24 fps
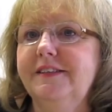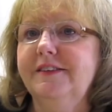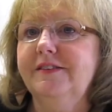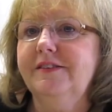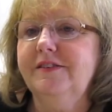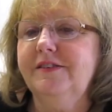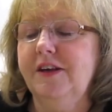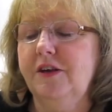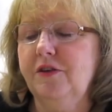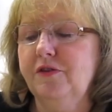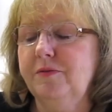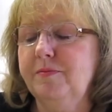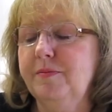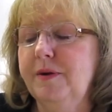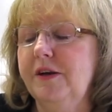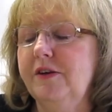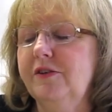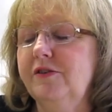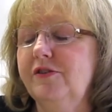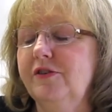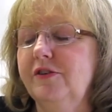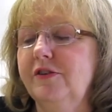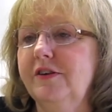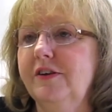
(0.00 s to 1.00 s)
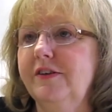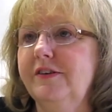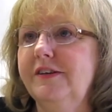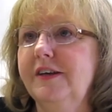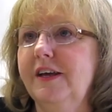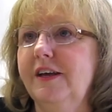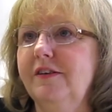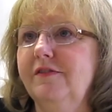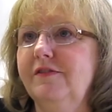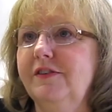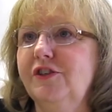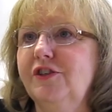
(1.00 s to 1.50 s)
sales manager at a
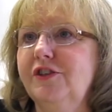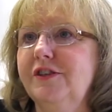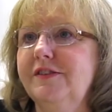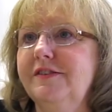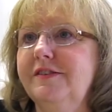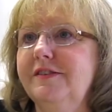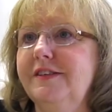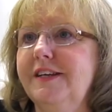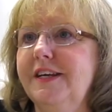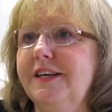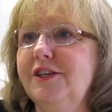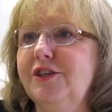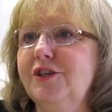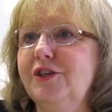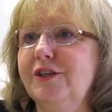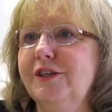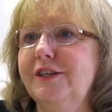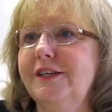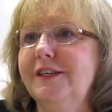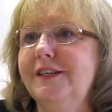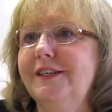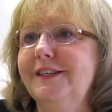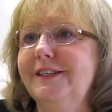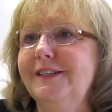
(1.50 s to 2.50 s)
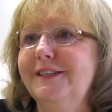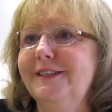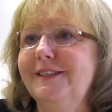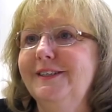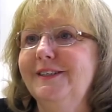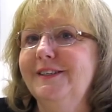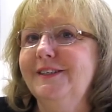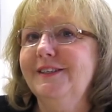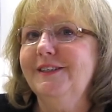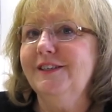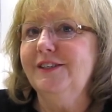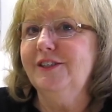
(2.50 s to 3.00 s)
television station,
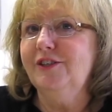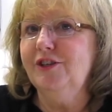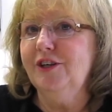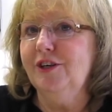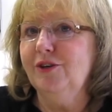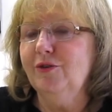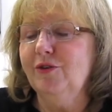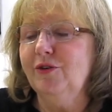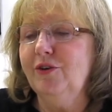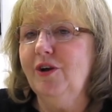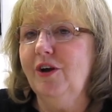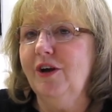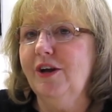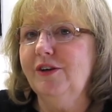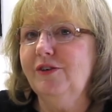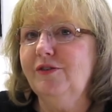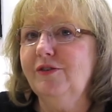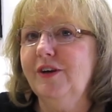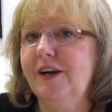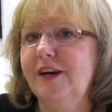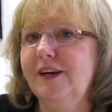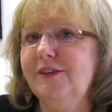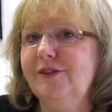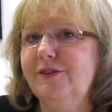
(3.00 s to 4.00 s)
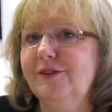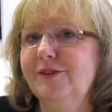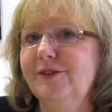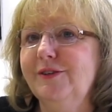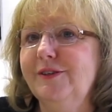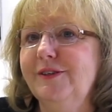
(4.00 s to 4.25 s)
a general contractor.